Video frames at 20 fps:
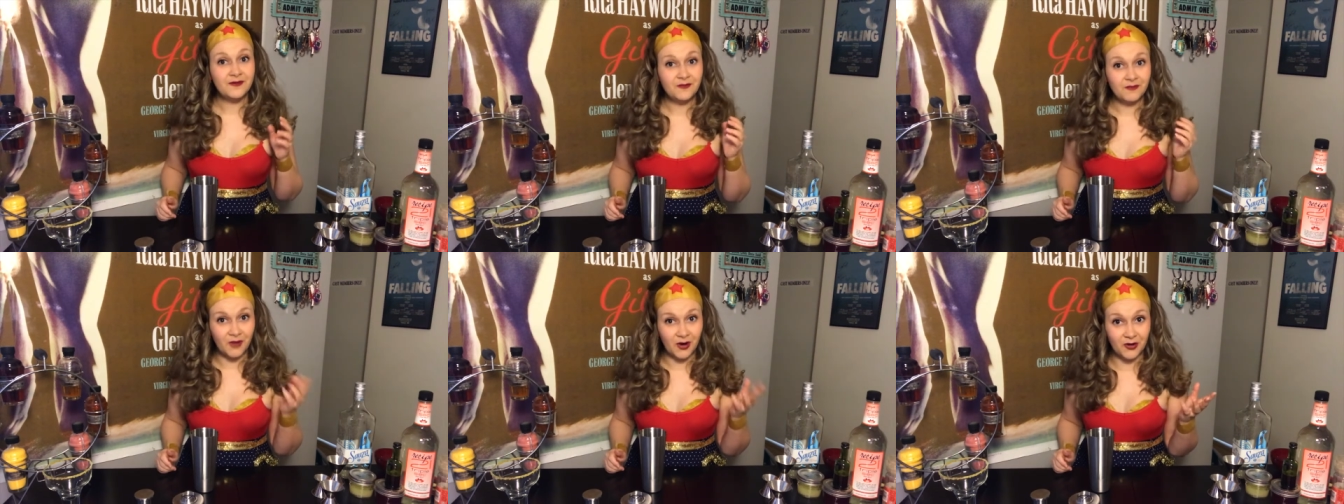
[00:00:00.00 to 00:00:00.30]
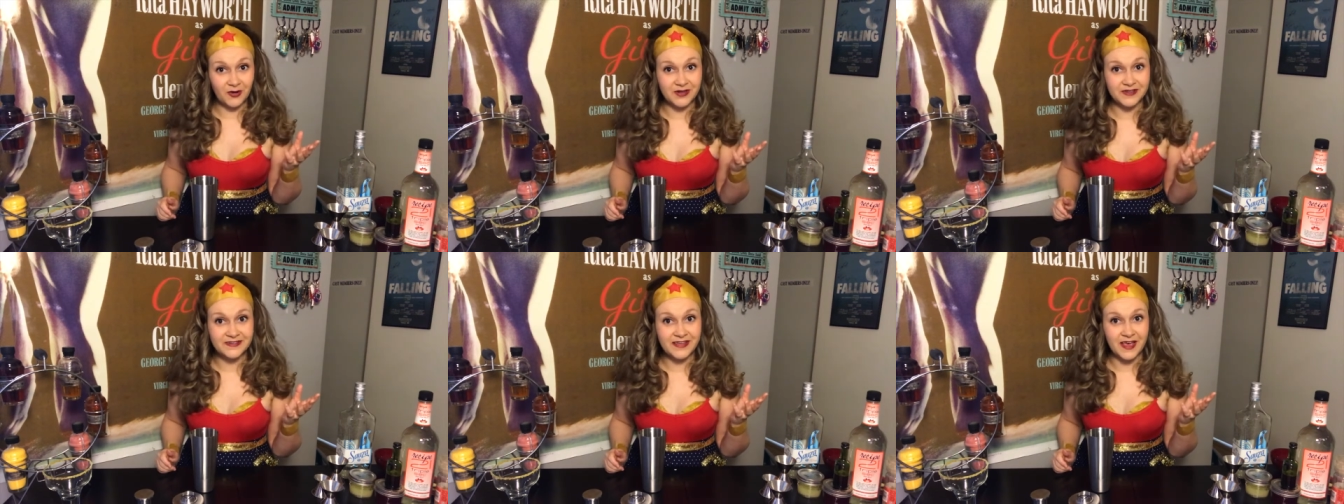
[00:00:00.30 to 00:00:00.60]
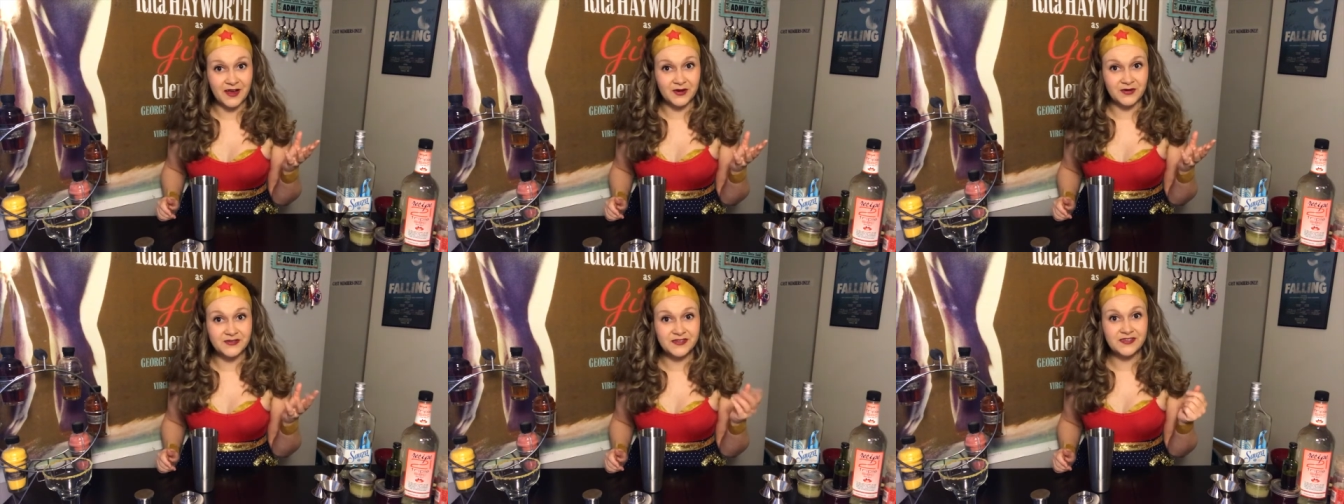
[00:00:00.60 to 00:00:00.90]
Margaret
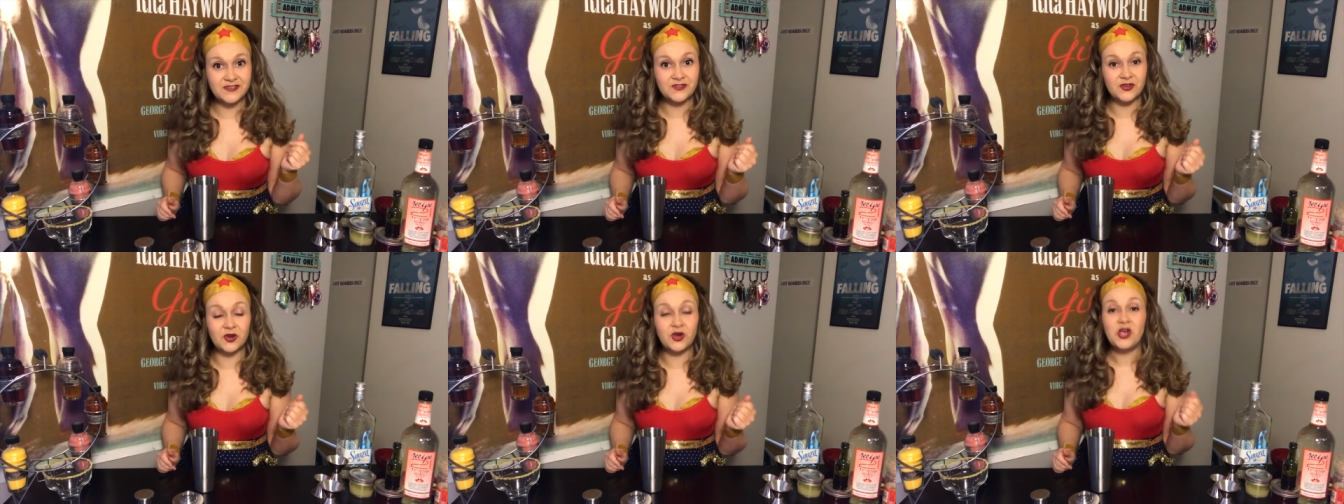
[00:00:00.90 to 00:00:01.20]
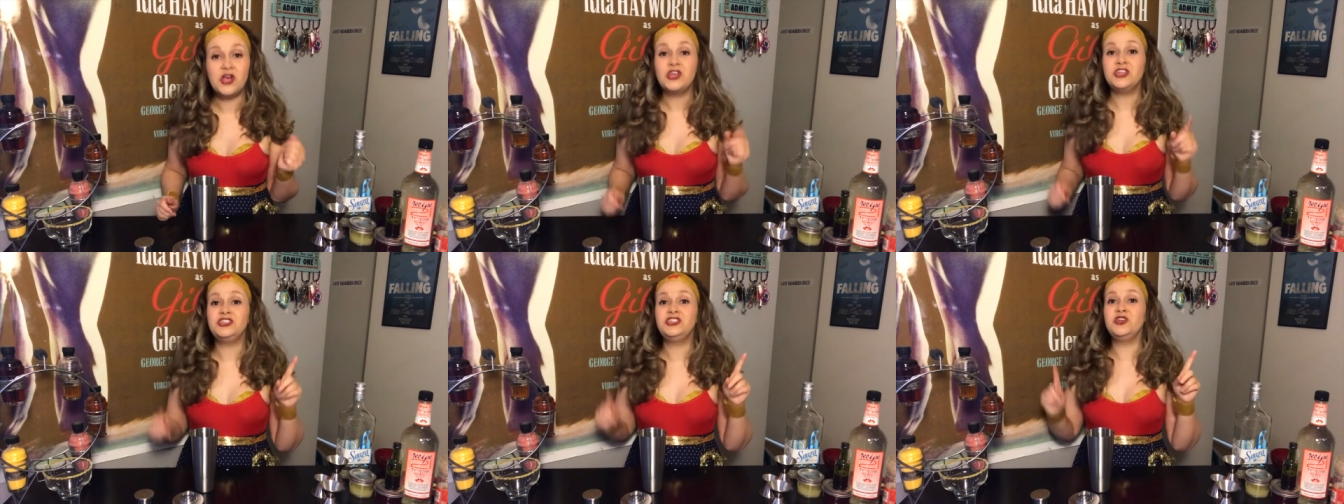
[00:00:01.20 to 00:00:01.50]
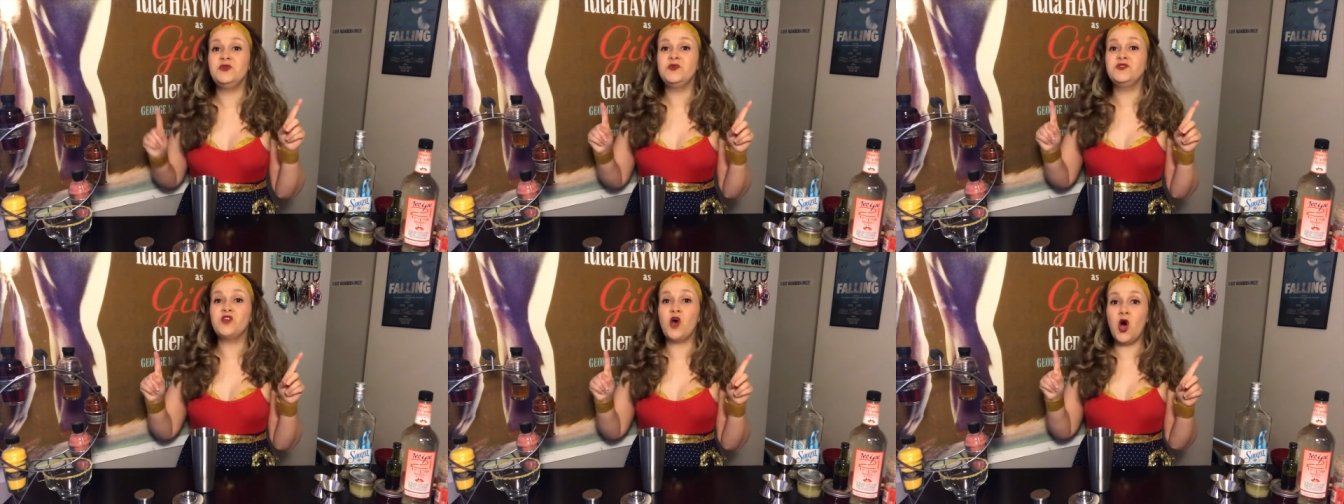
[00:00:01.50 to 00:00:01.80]
Sanger's sister, she
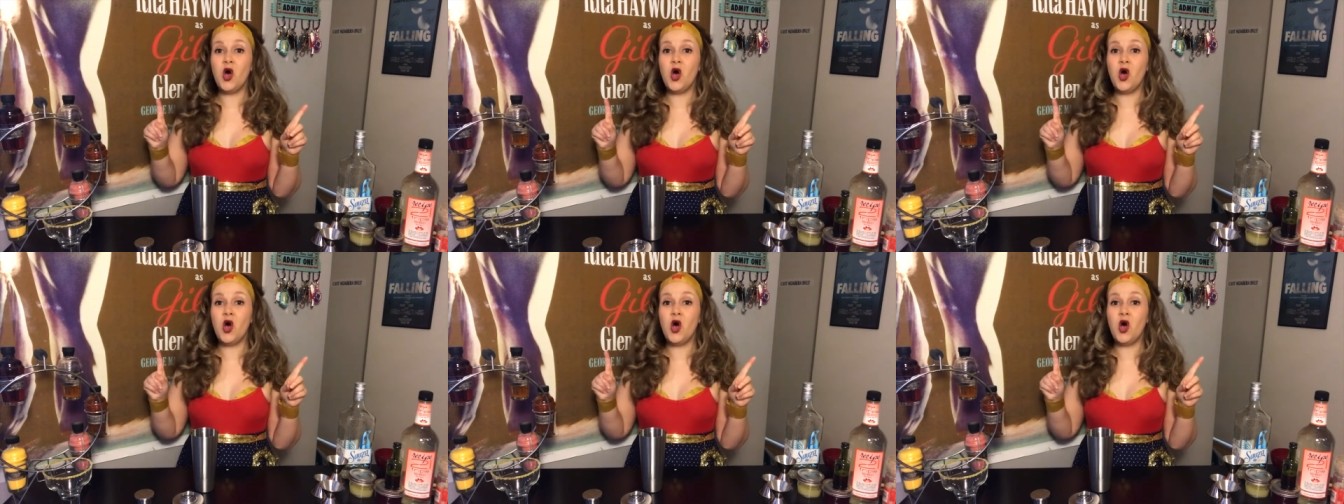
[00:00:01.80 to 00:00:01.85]
was